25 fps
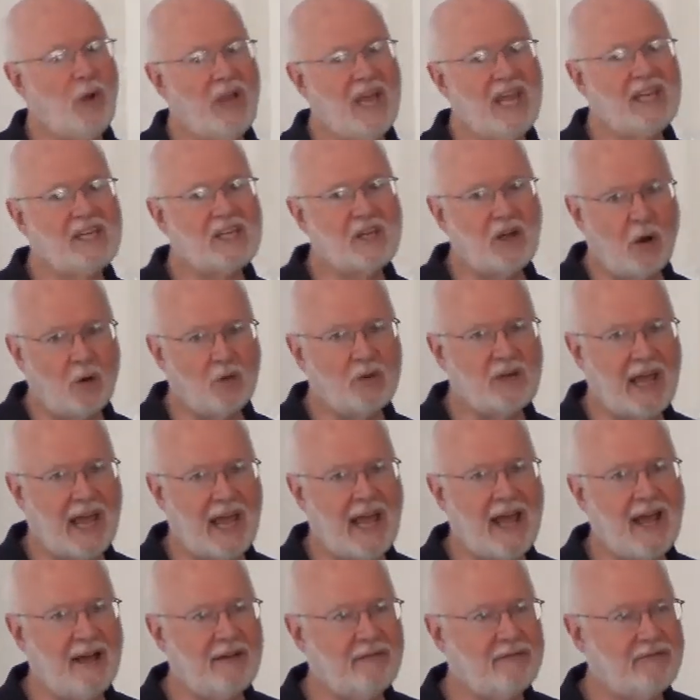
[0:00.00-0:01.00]
we don't
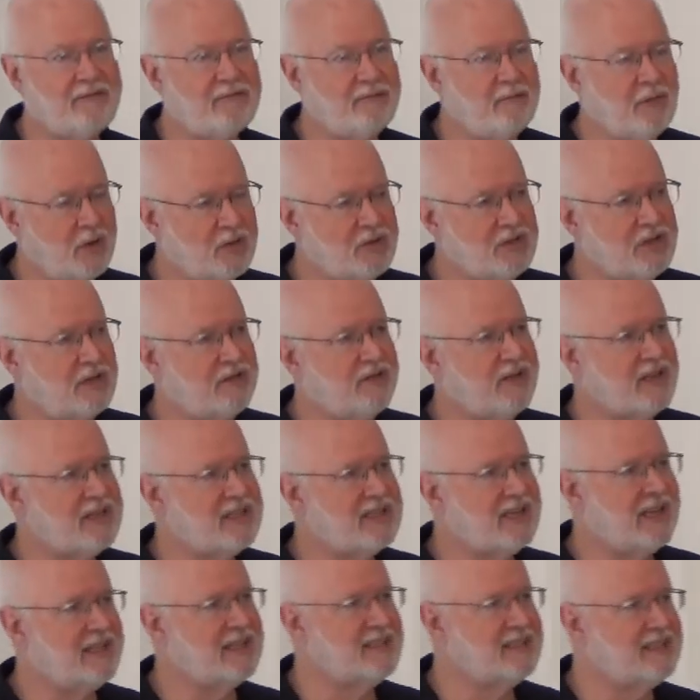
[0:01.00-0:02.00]
have, most of
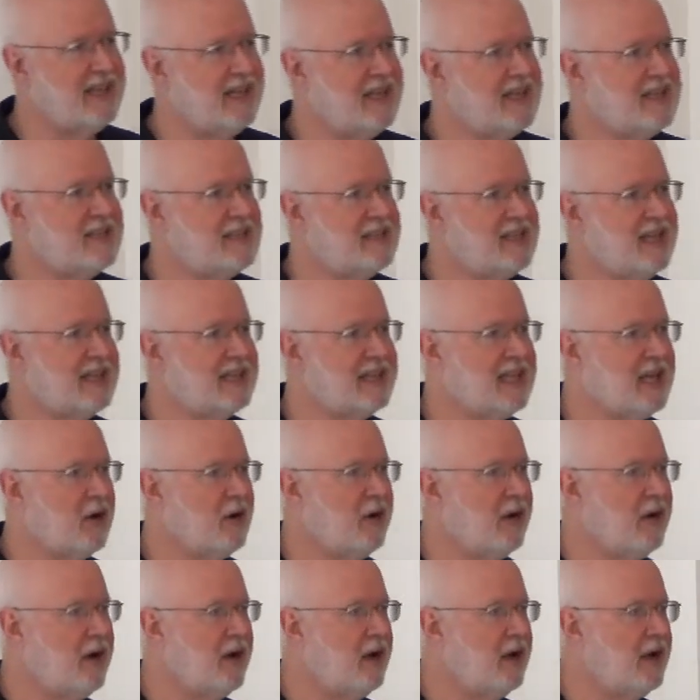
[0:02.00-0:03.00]
us, a sense that
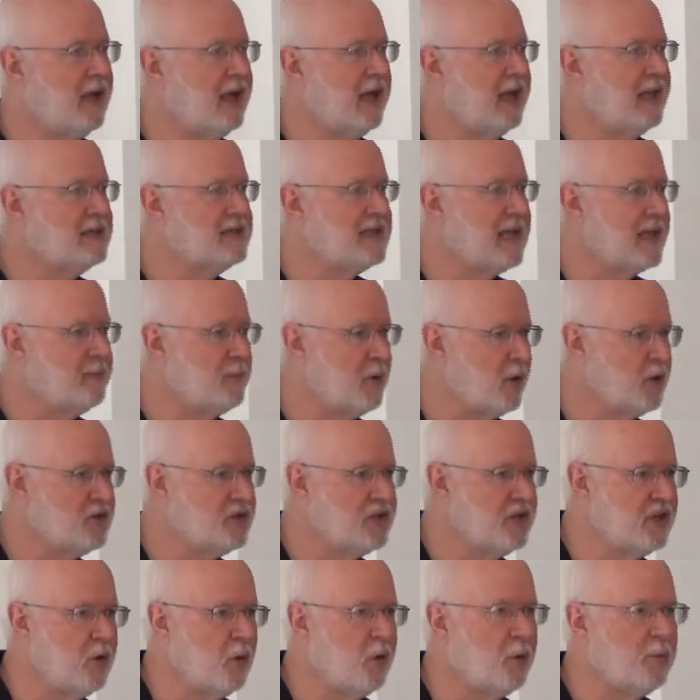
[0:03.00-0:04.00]
there is a
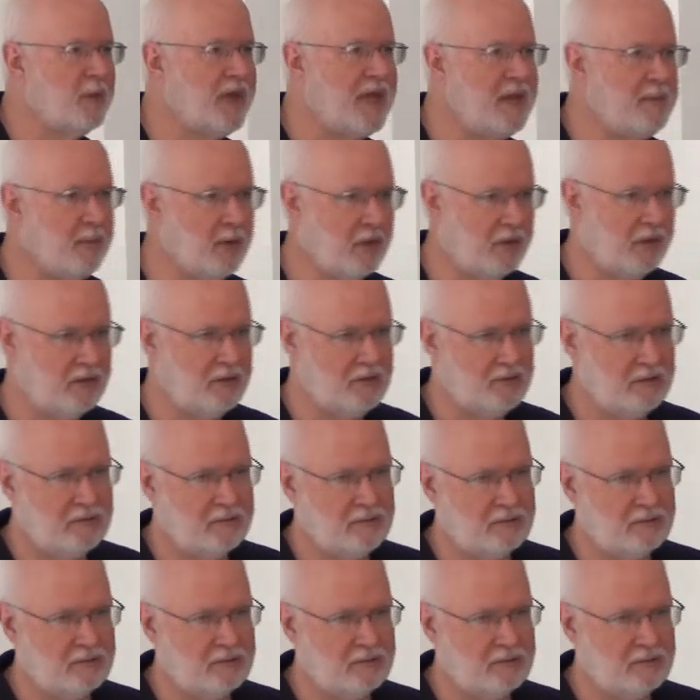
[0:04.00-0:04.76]
person or people,